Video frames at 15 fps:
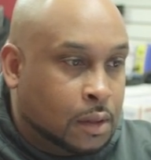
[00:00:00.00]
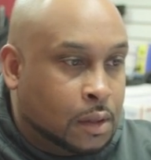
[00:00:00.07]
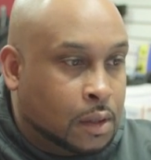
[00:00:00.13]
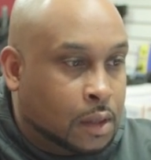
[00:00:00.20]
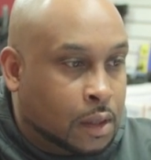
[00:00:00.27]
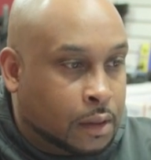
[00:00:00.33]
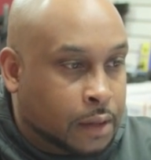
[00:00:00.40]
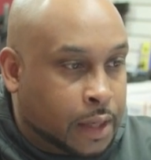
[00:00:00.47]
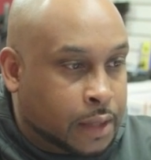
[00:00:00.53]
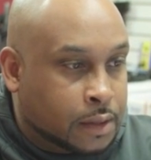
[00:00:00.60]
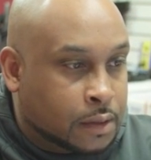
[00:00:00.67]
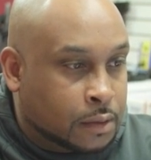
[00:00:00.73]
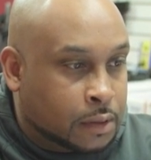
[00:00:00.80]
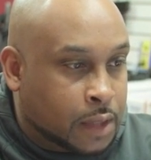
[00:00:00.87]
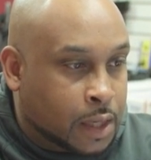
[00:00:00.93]
All right, so
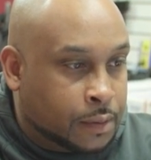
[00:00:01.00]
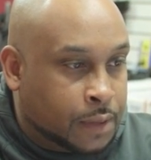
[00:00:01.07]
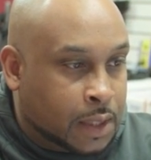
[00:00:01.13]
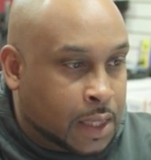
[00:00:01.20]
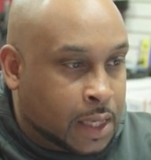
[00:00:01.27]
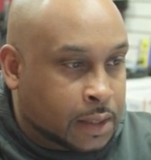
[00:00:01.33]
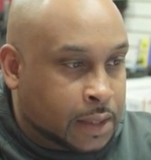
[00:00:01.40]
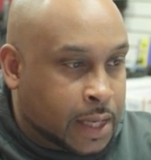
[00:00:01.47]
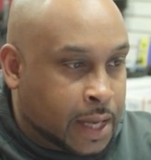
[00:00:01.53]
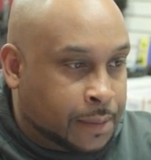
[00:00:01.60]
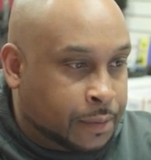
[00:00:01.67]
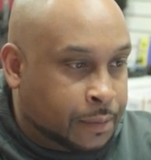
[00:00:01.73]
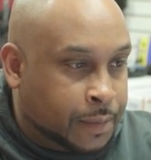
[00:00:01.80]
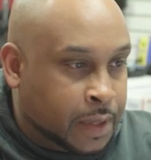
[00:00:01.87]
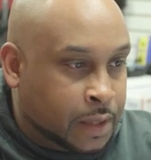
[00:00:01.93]
now we got the Apple
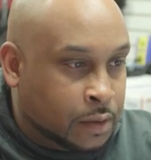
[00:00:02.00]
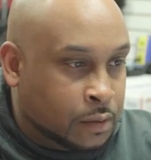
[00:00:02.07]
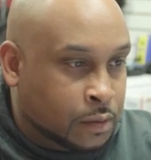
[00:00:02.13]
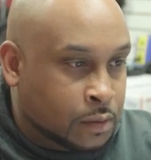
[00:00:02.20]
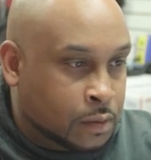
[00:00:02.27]
menu.